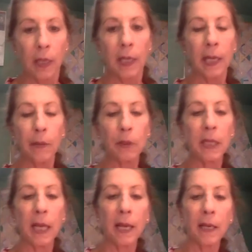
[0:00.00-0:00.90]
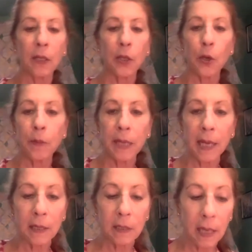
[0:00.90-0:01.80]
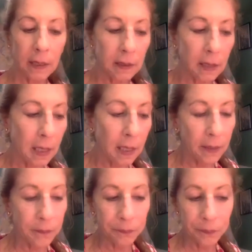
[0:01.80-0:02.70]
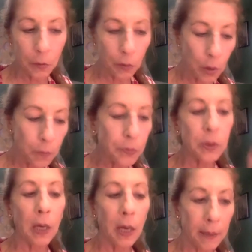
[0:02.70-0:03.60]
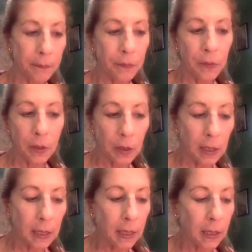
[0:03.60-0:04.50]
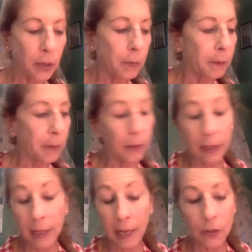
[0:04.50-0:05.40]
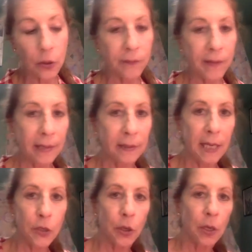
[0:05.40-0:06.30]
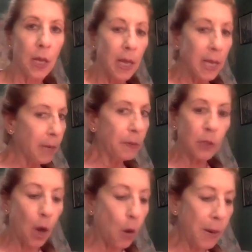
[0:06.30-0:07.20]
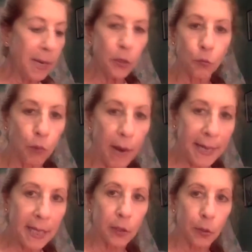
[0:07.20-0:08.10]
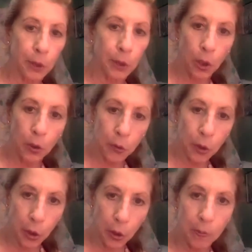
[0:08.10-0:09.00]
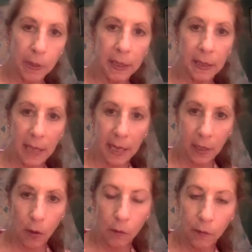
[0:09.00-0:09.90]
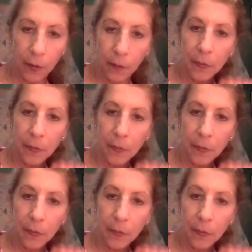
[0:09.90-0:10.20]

He was the head of the Cuban exile groups, the Cuban American National Foundation. He was always ready to return to Cuba to take over.